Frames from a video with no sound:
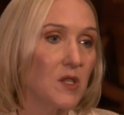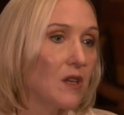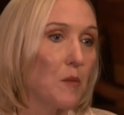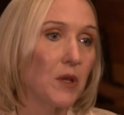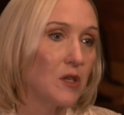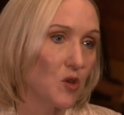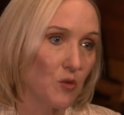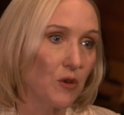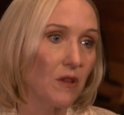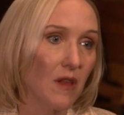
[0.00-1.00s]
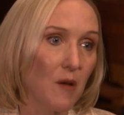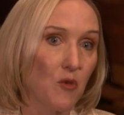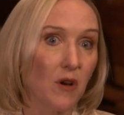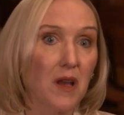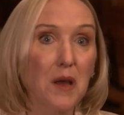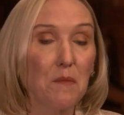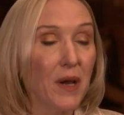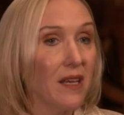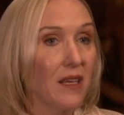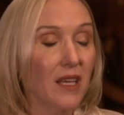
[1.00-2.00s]
these companies are worth a lot more.
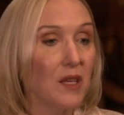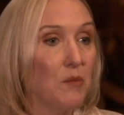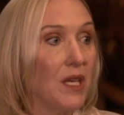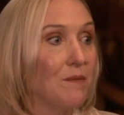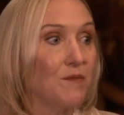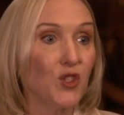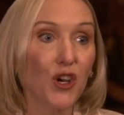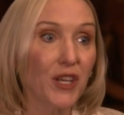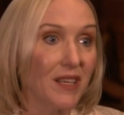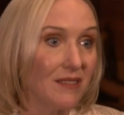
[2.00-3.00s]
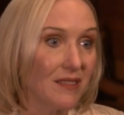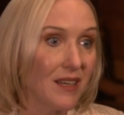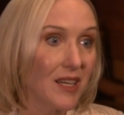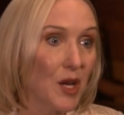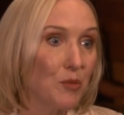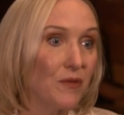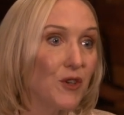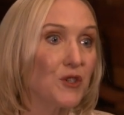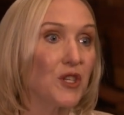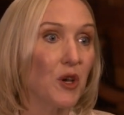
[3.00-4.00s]
But it can be Target. A mm -hmm. couple
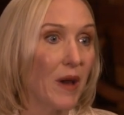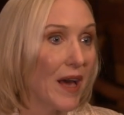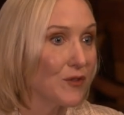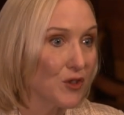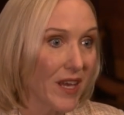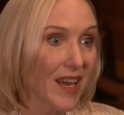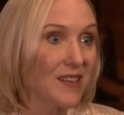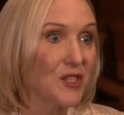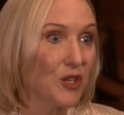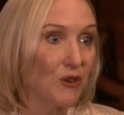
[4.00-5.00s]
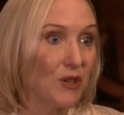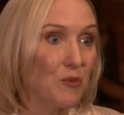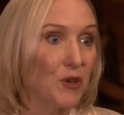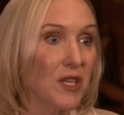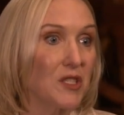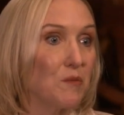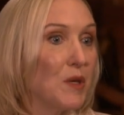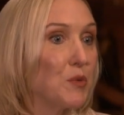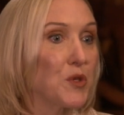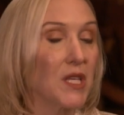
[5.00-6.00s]
of years ago, after they had a security breach,
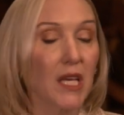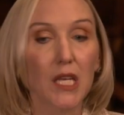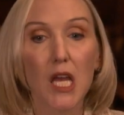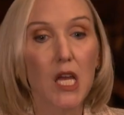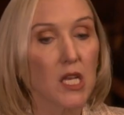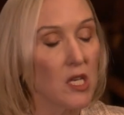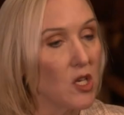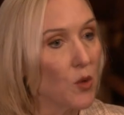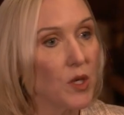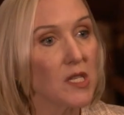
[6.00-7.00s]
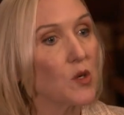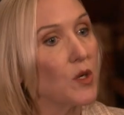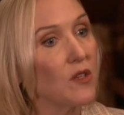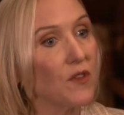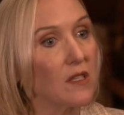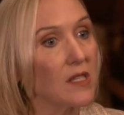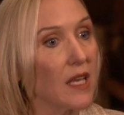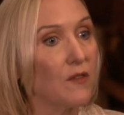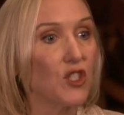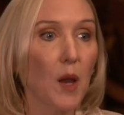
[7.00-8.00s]
and people said, no one is going to feel
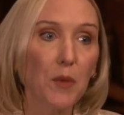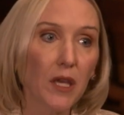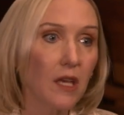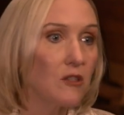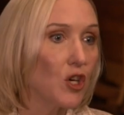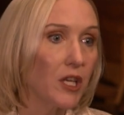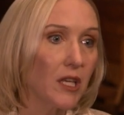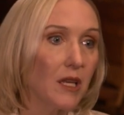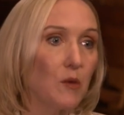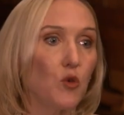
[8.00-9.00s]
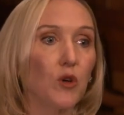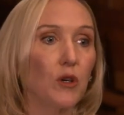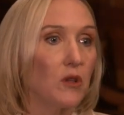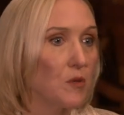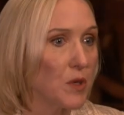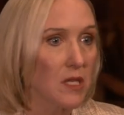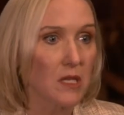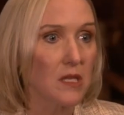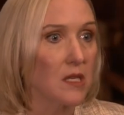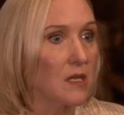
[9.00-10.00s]
safe shopping at Target anymore. The
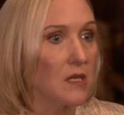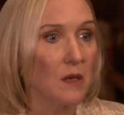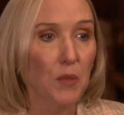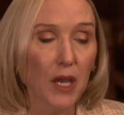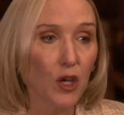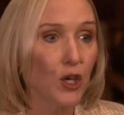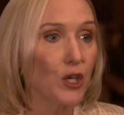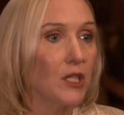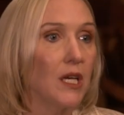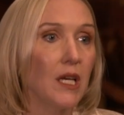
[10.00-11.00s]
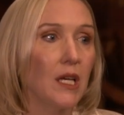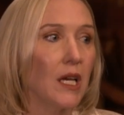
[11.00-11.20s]
business is impaired.